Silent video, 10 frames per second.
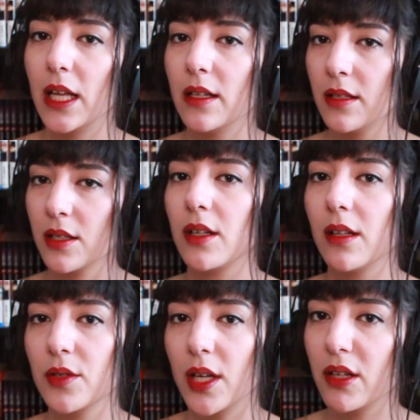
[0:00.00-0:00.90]
And this is
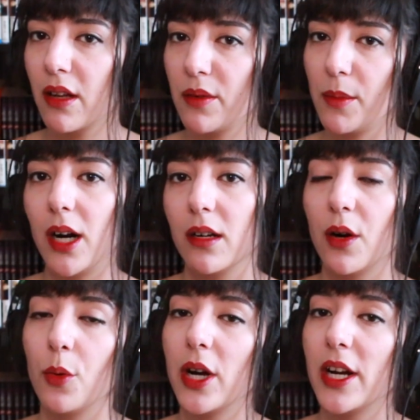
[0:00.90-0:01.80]
also another
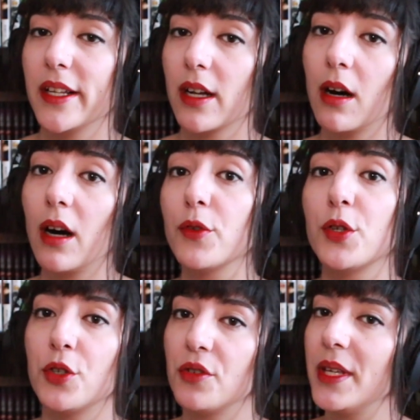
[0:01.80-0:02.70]
manga where the cover
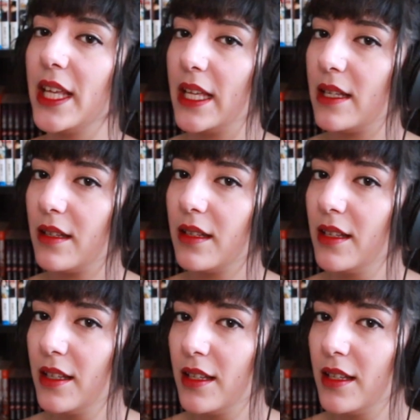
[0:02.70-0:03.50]
drew me in.